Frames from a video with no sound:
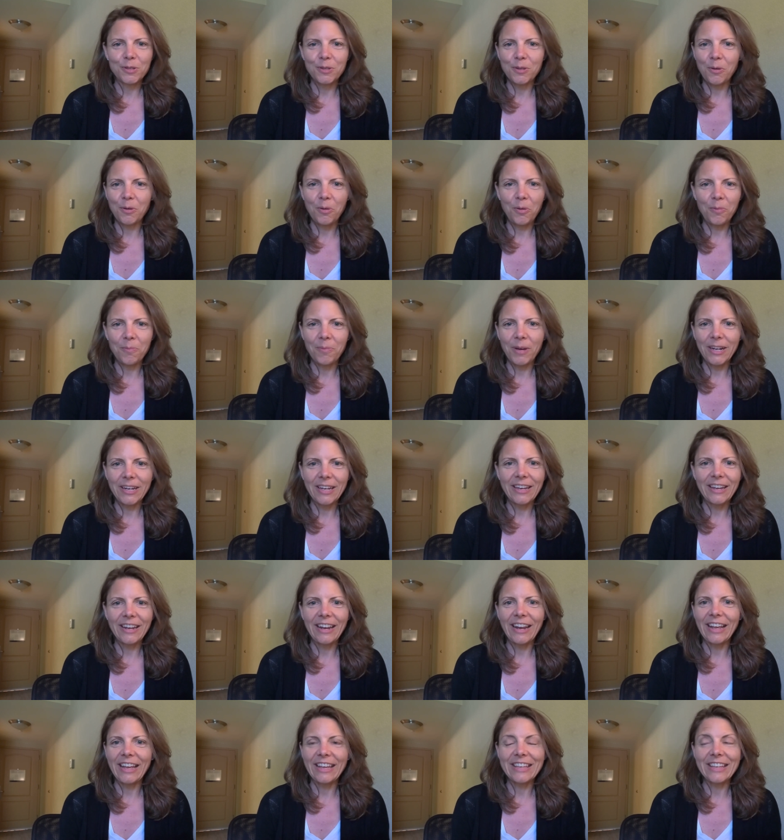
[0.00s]
the whole bucket,
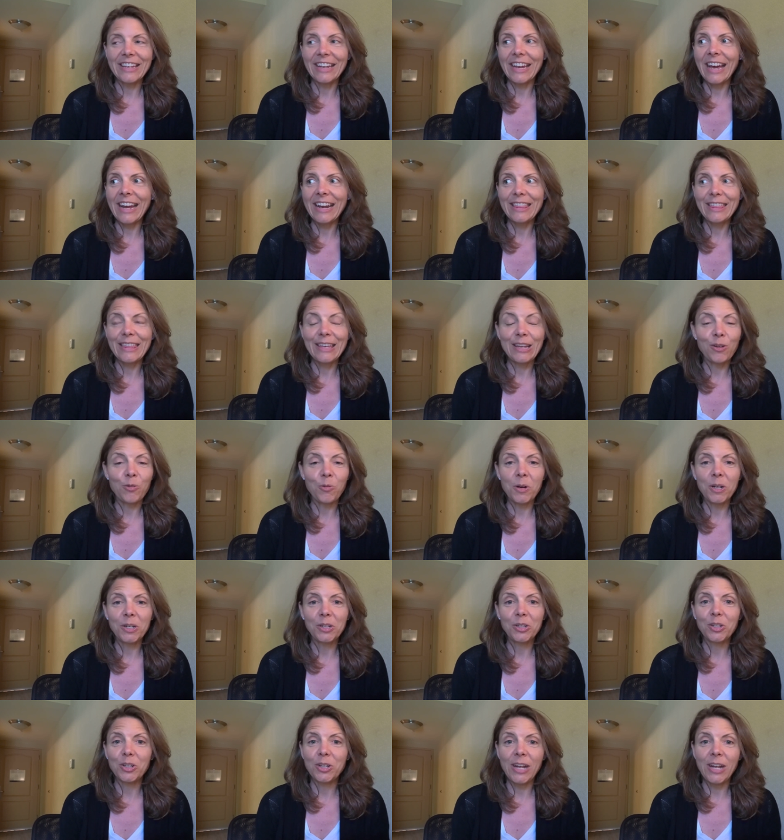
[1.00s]
you got to think
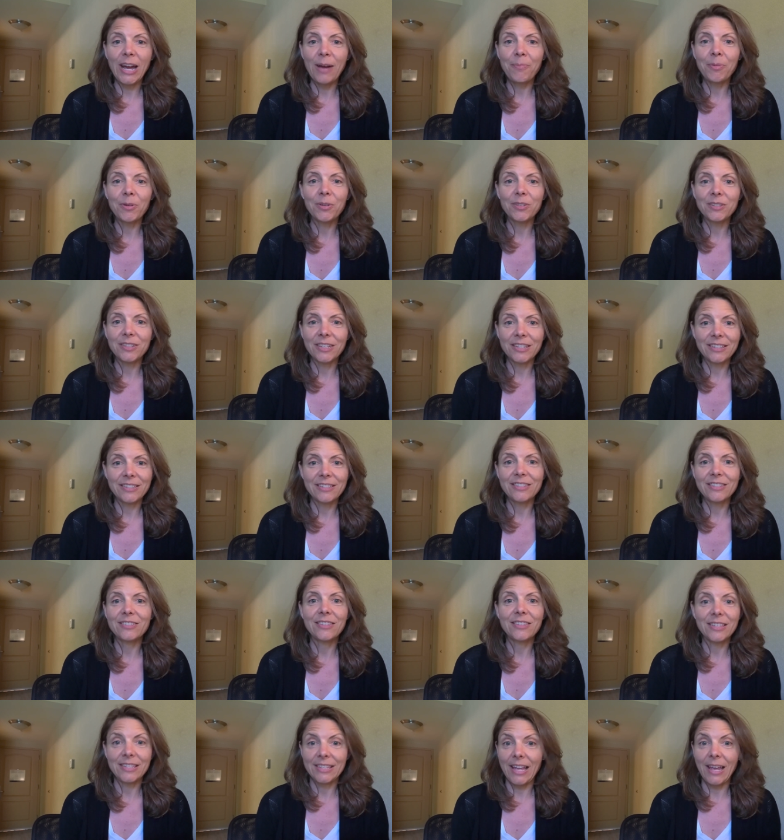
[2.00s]
one good apple does
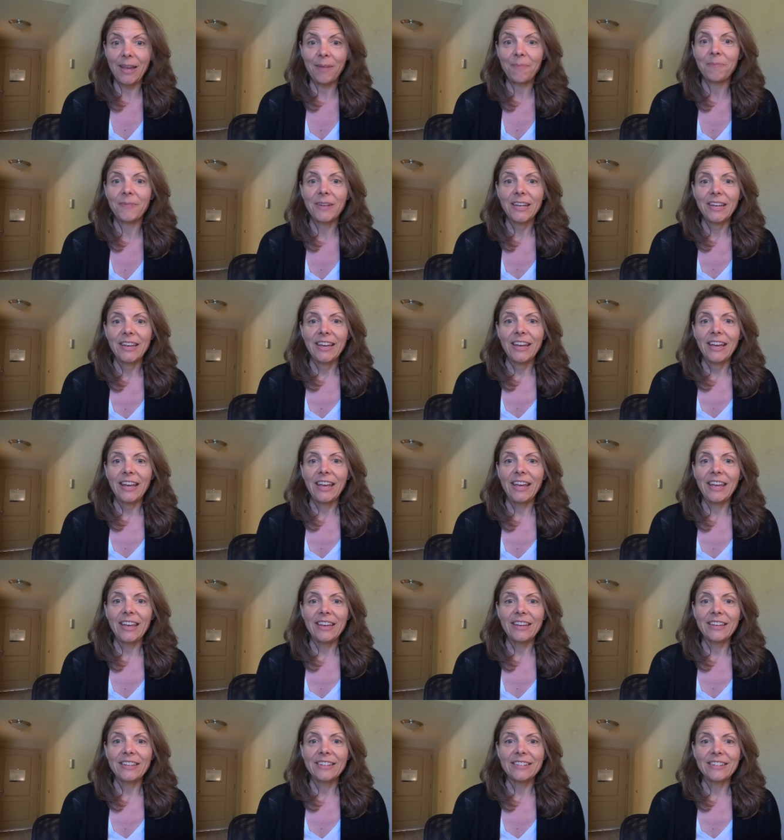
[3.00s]
the same.
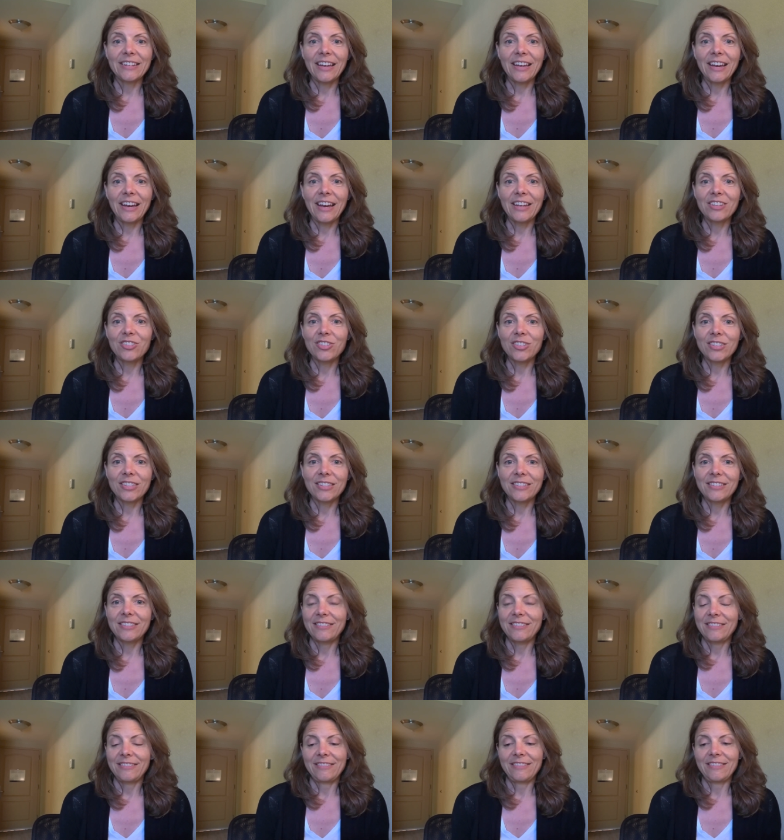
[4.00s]
And
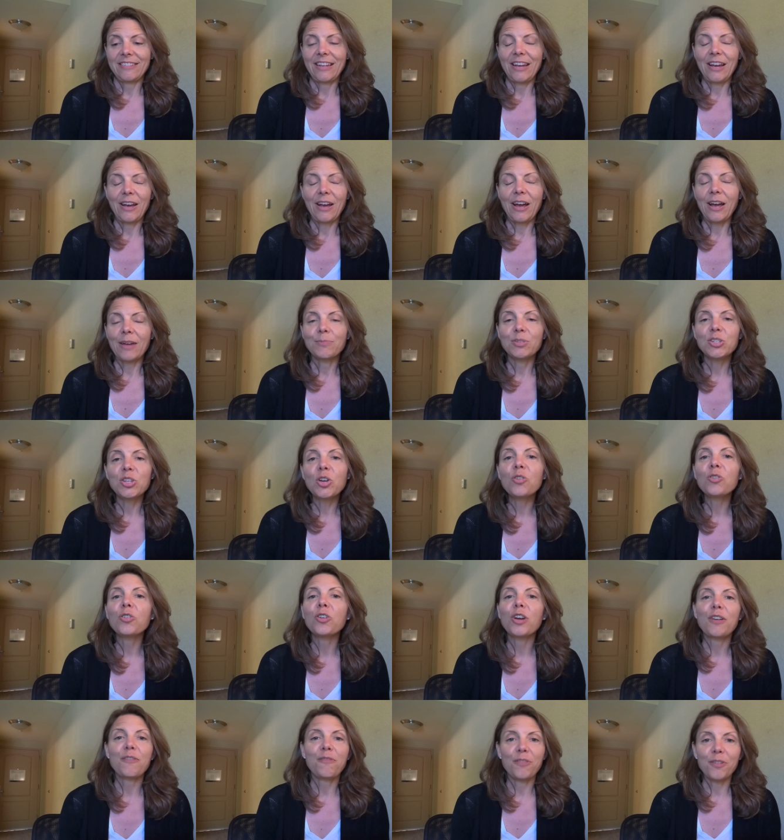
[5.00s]
I'm so
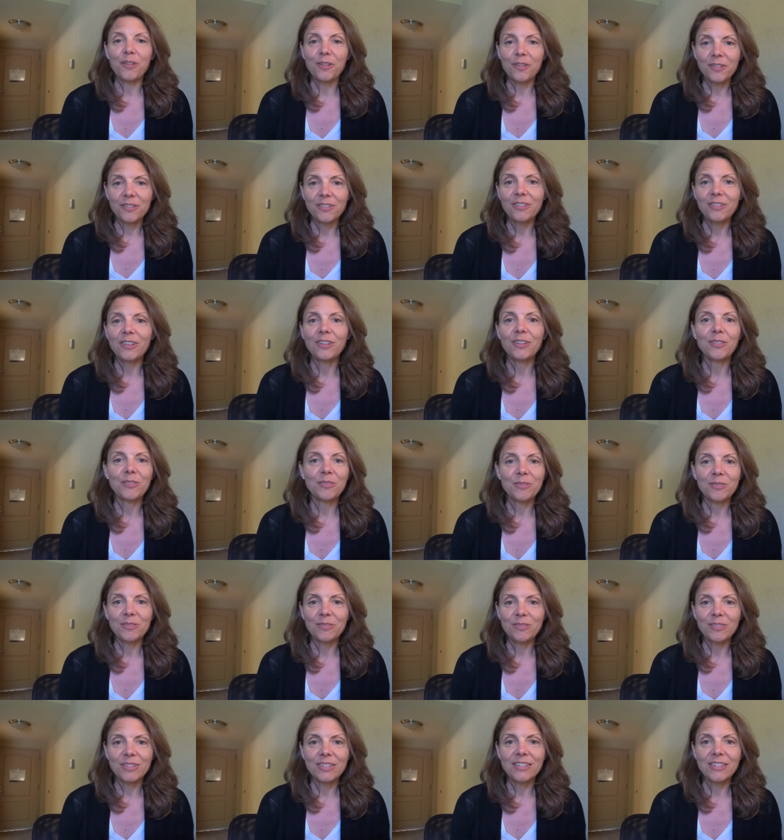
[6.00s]
grateful,
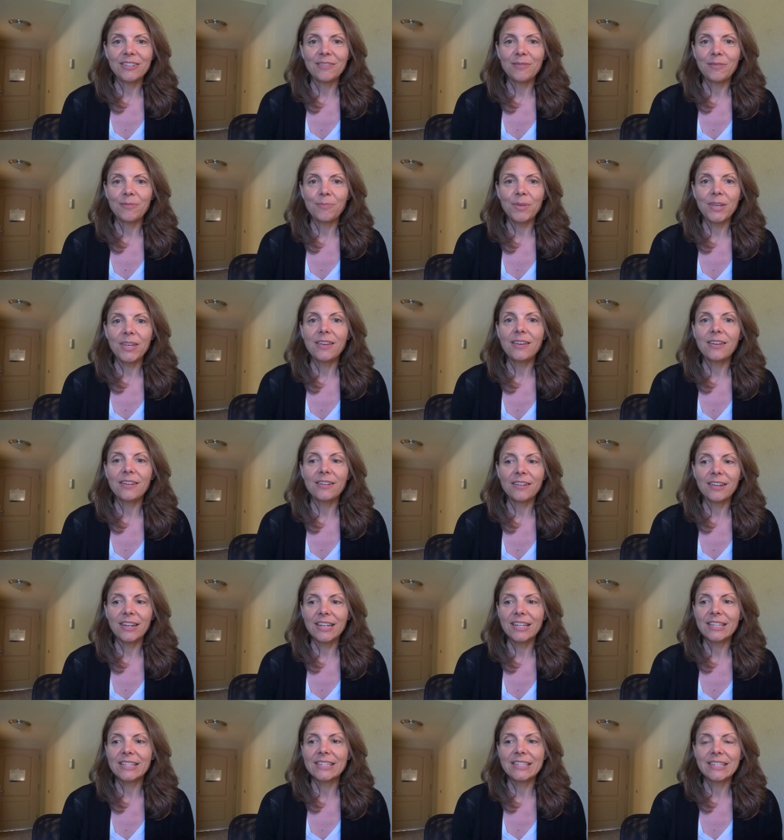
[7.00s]
to be
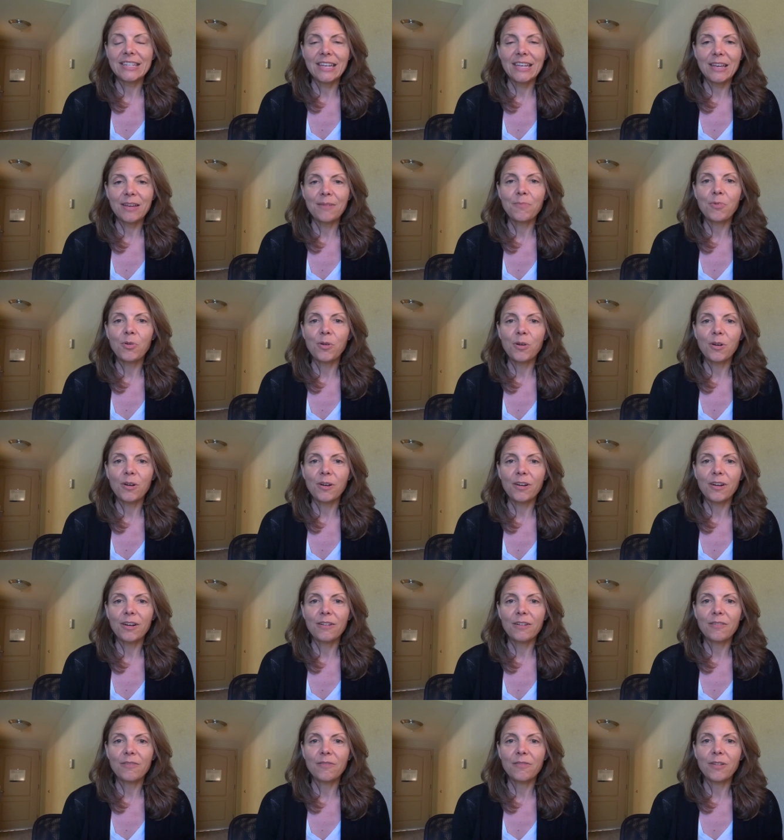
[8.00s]
hearing and seeing more
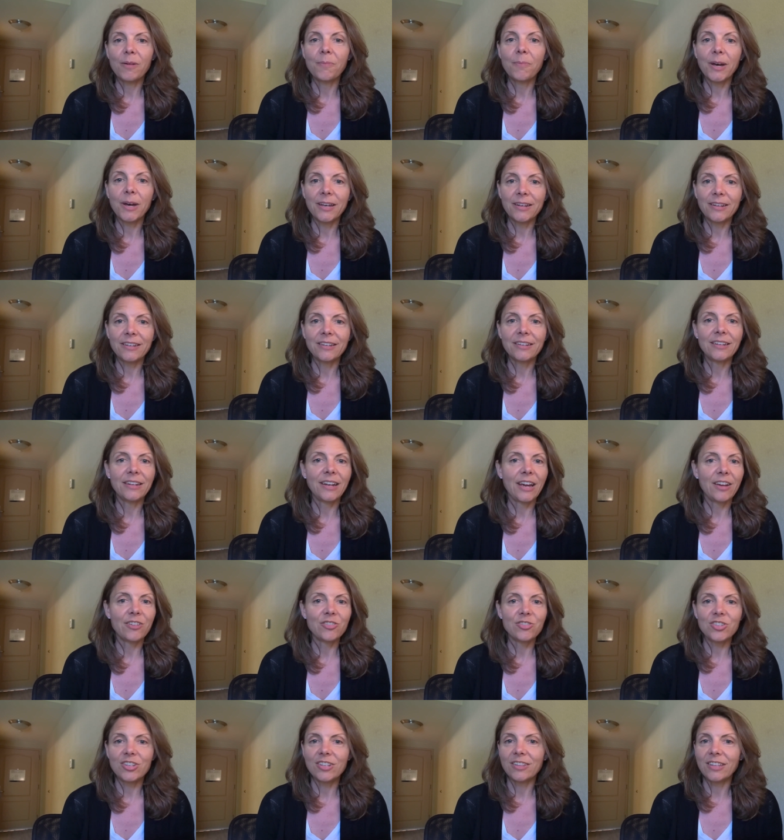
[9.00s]
of Amanda and how
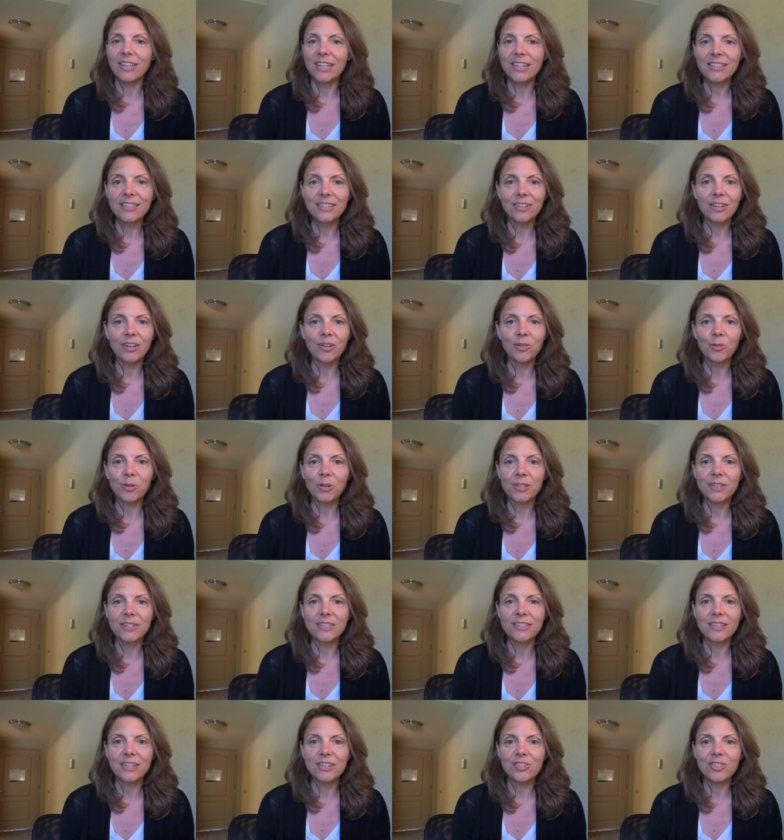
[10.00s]
she leads in her
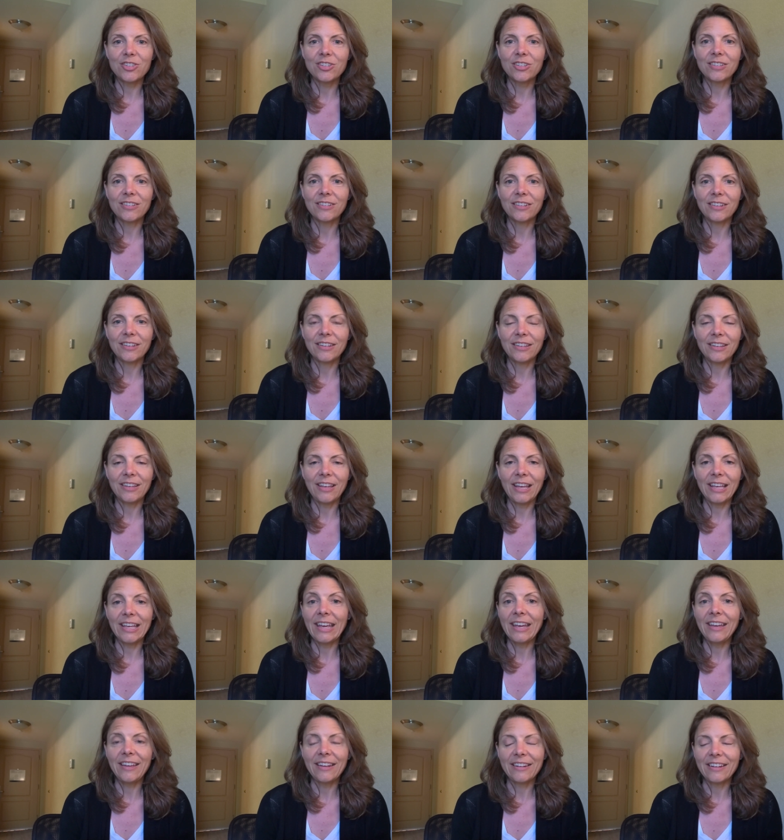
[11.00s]
organization.
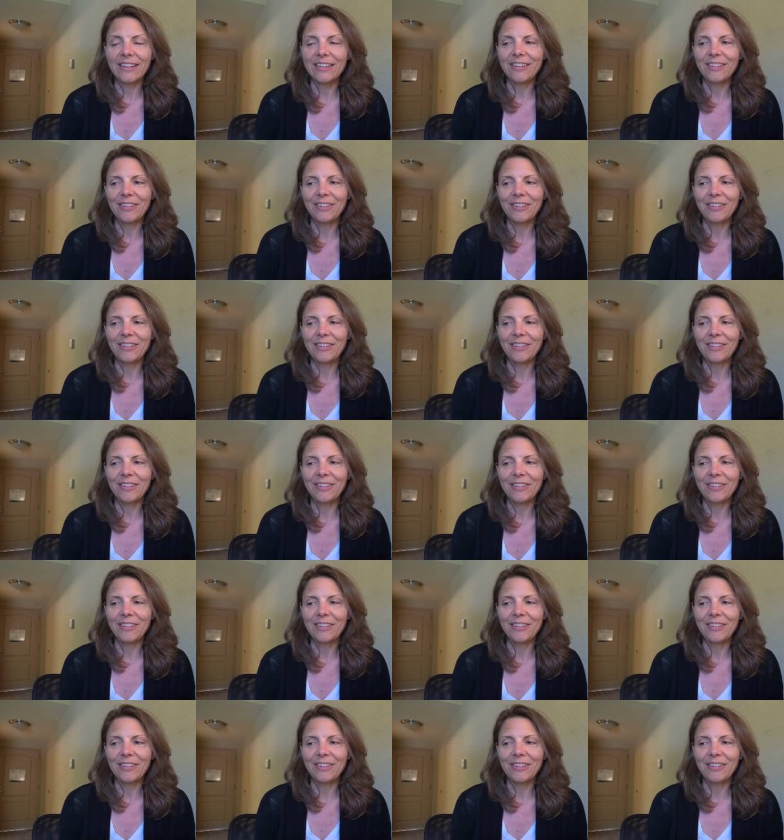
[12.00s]
Again,